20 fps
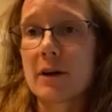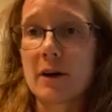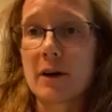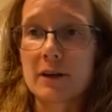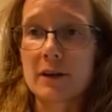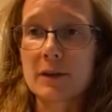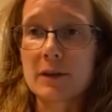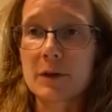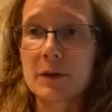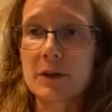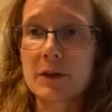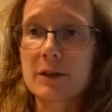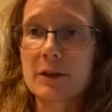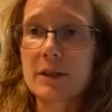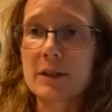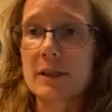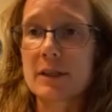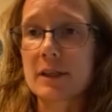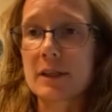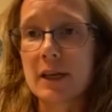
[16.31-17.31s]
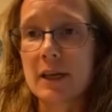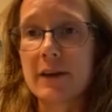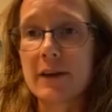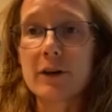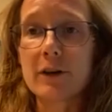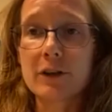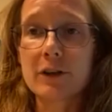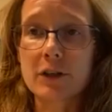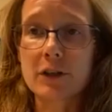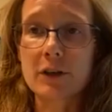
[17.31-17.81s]
hospitals as a safe
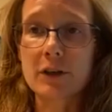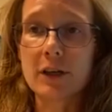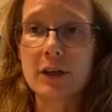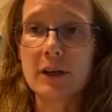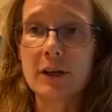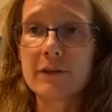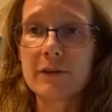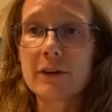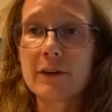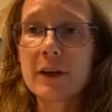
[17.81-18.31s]
alternative.